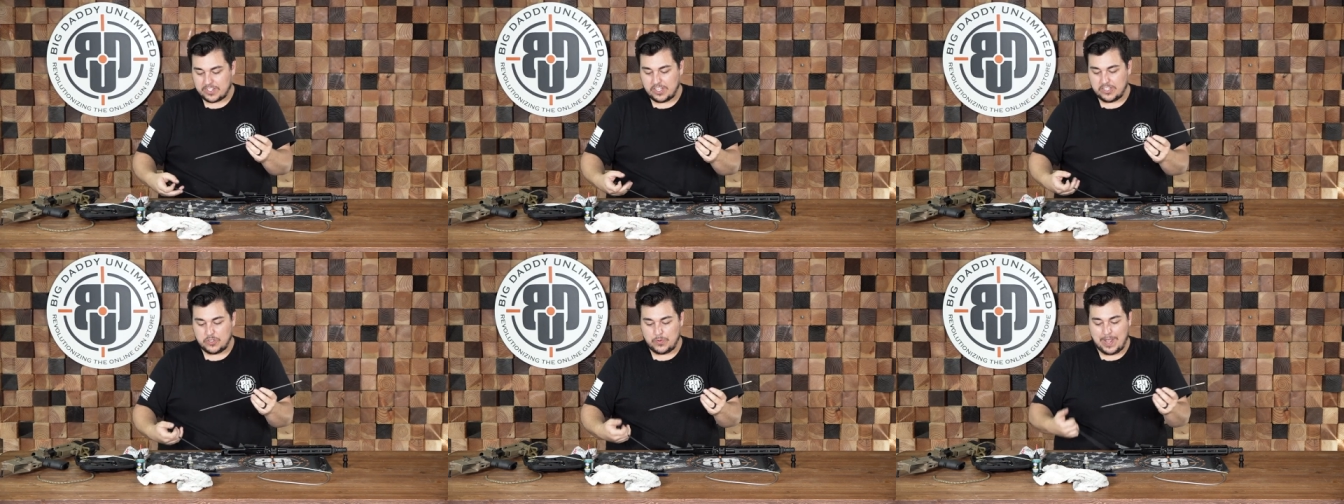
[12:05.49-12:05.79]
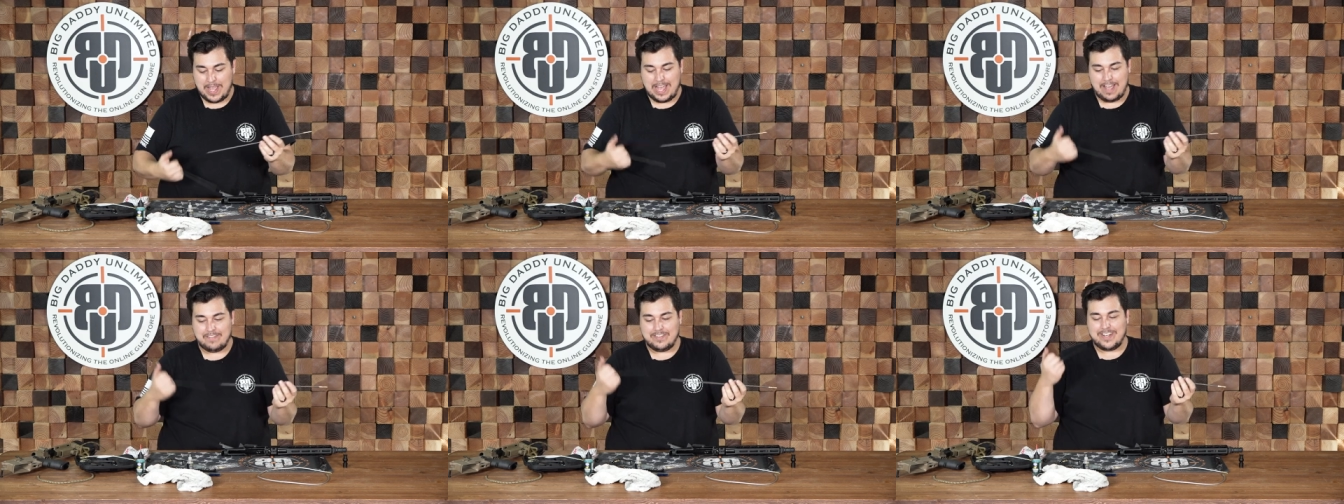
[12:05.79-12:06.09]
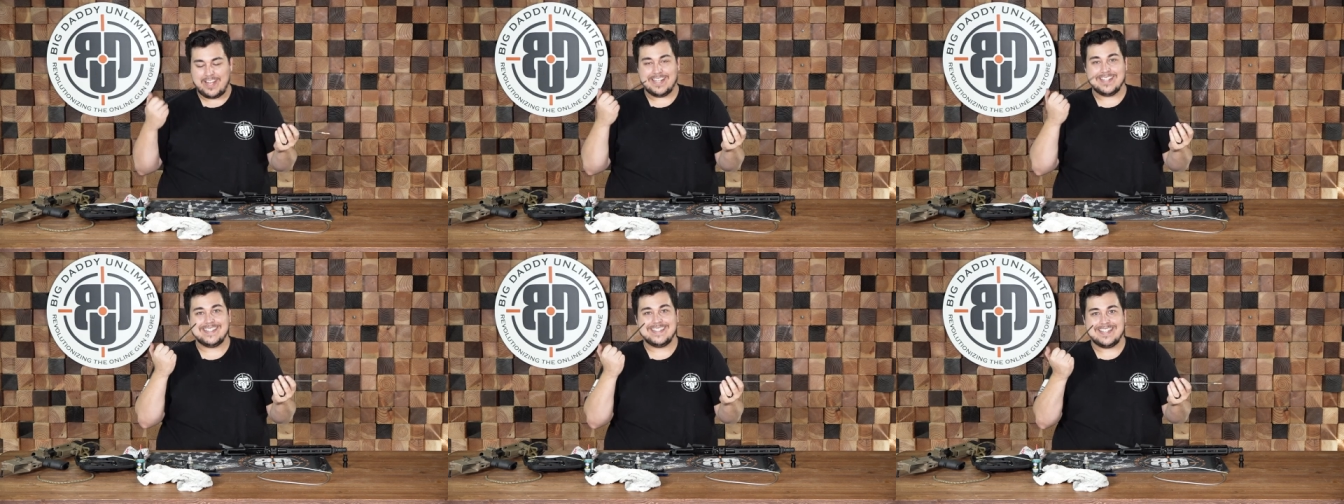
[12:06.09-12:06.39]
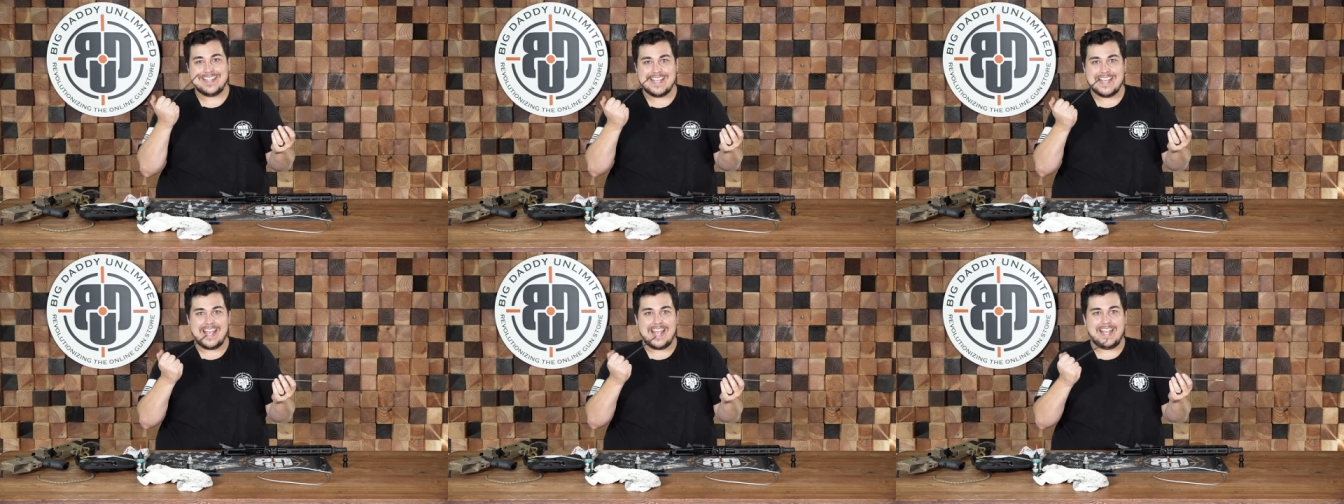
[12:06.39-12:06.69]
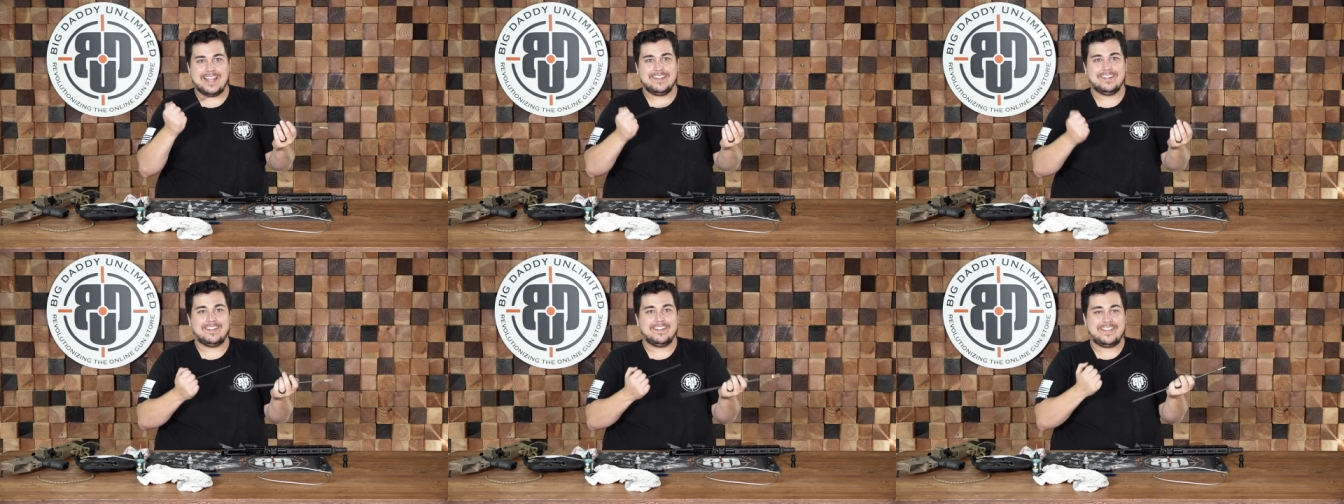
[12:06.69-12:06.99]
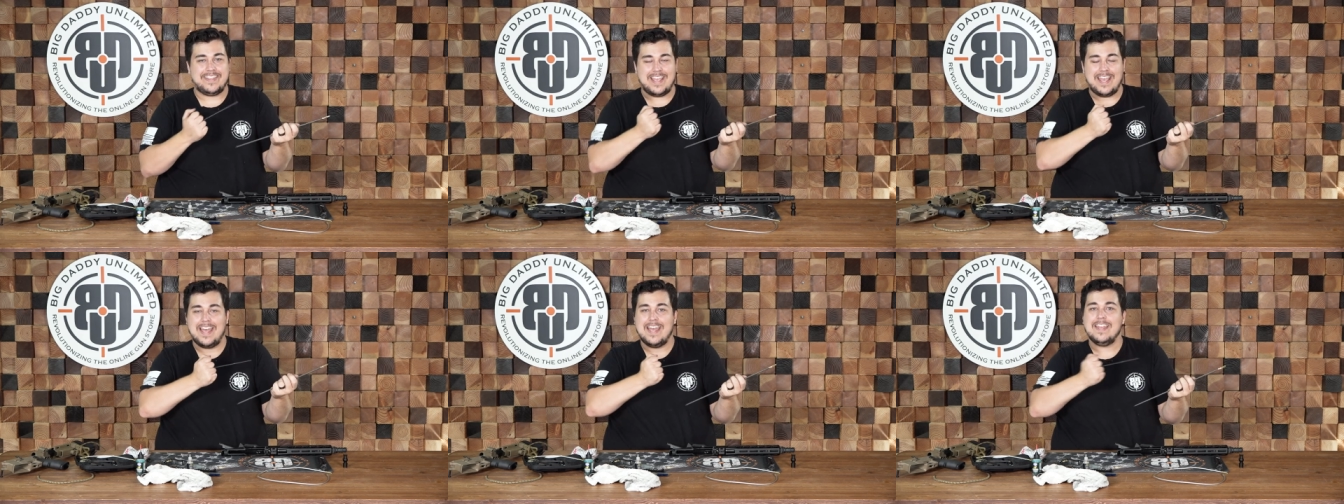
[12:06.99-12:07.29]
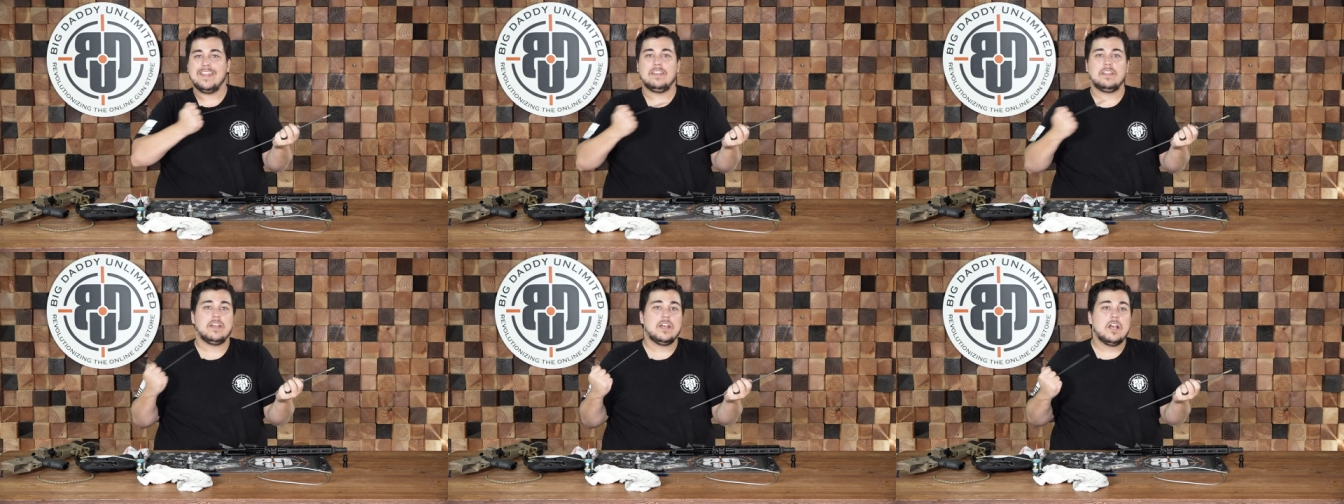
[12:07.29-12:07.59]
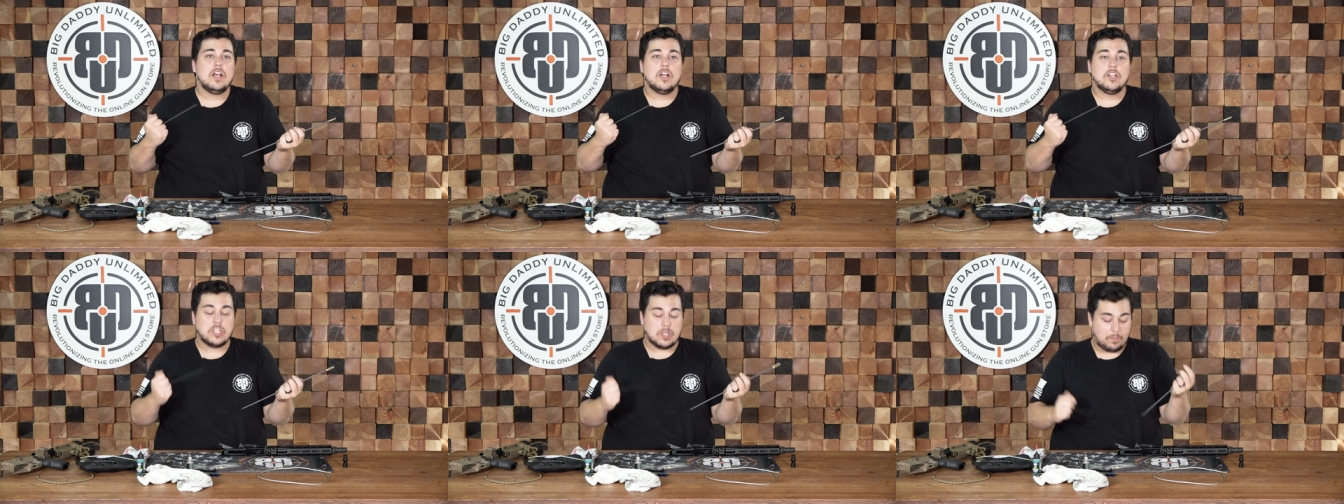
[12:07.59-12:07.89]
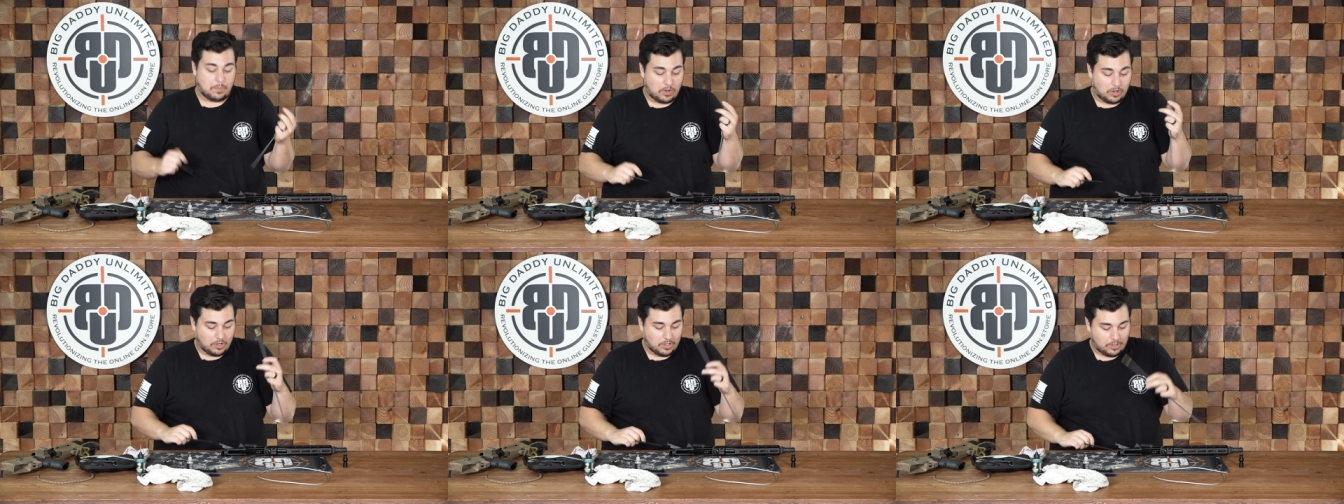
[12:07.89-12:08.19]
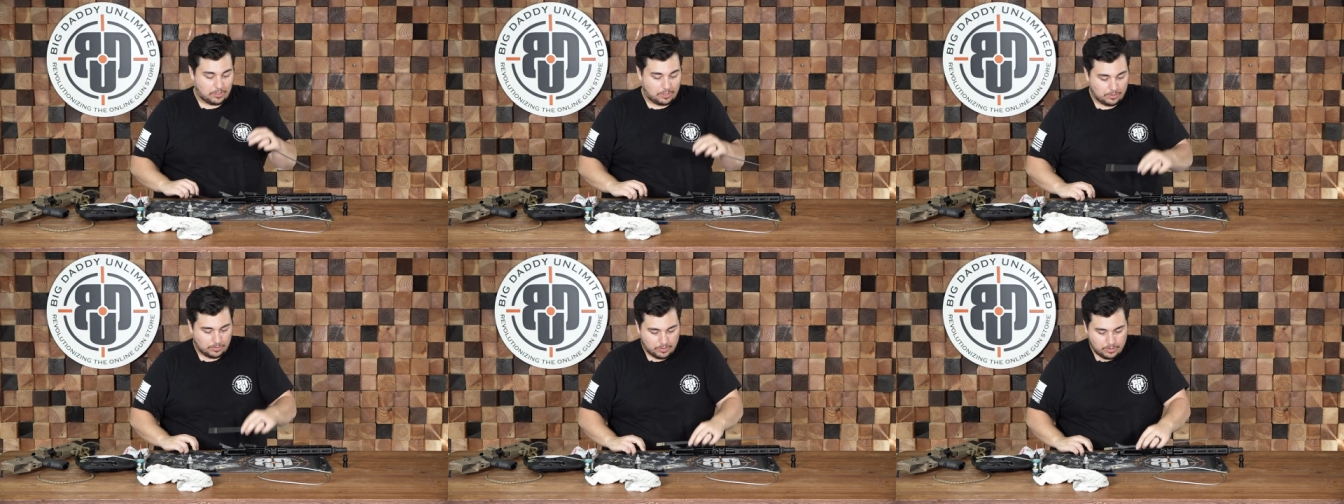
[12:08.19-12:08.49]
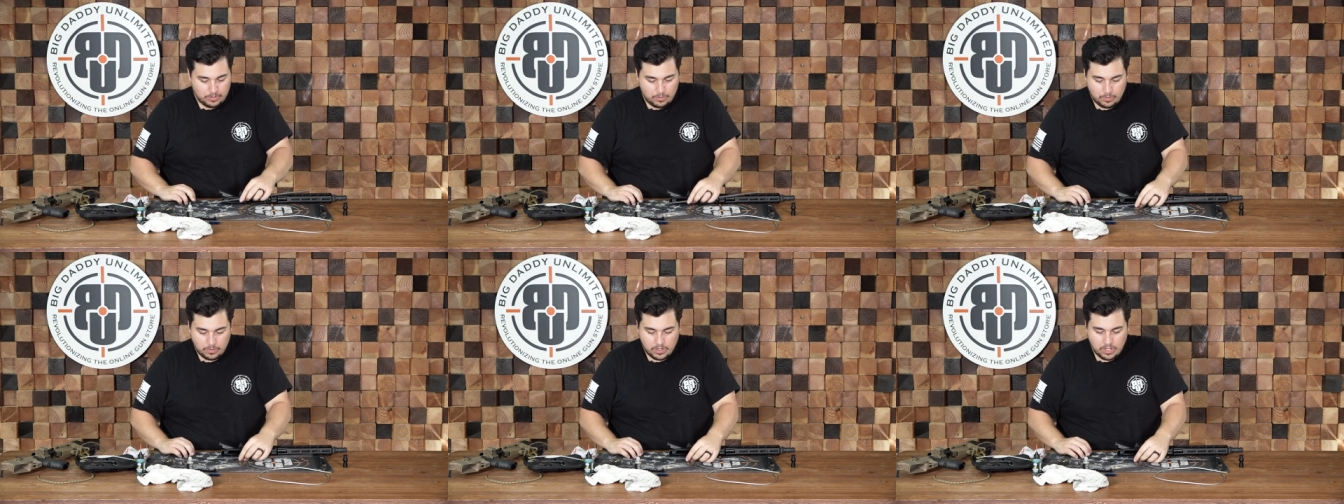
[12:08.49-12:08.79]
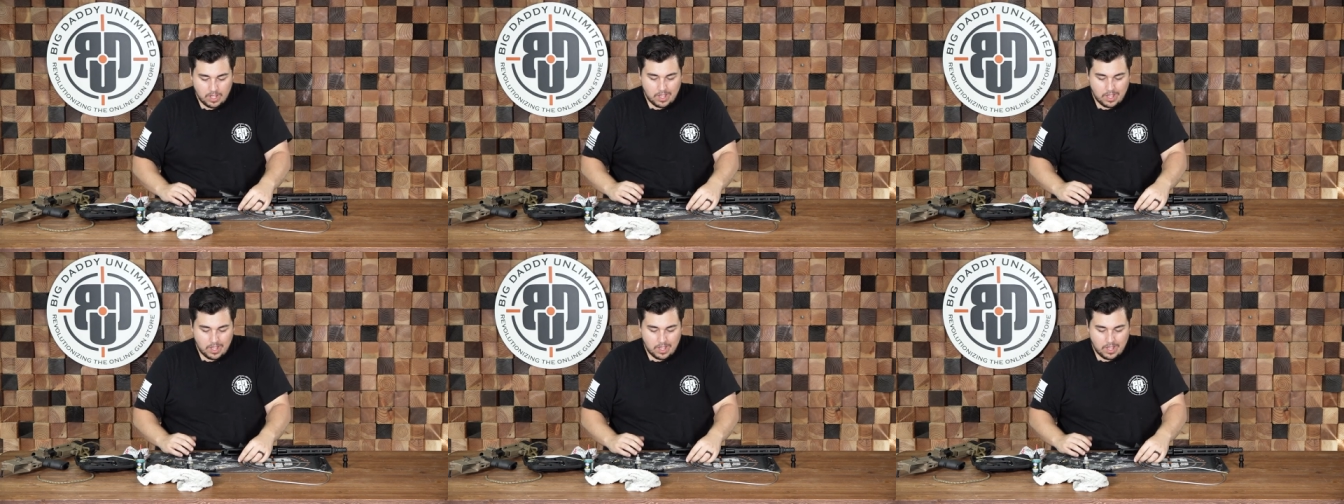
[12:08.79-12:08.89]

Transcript: because you have a nice T-handle at the end to pull it through.